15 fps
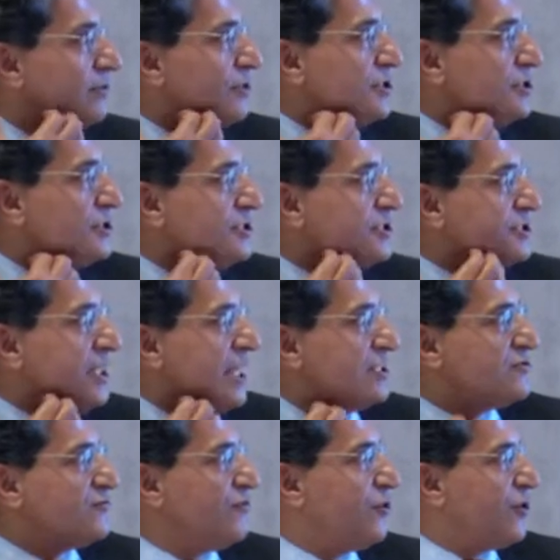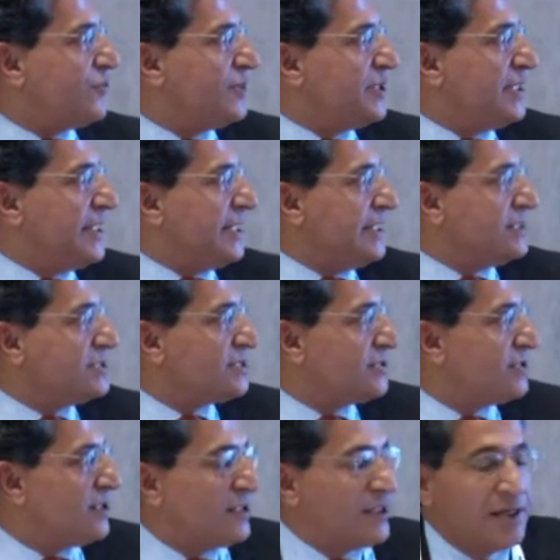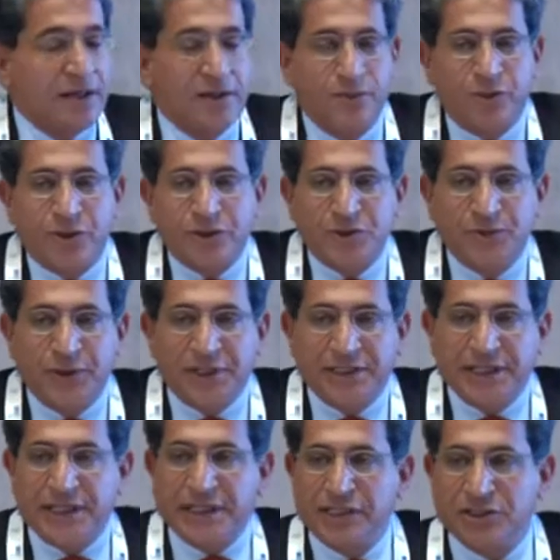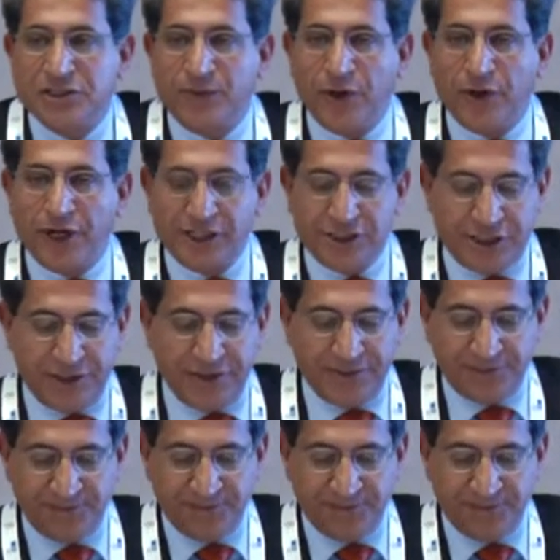which stands for Middle East Prospecting Exploration.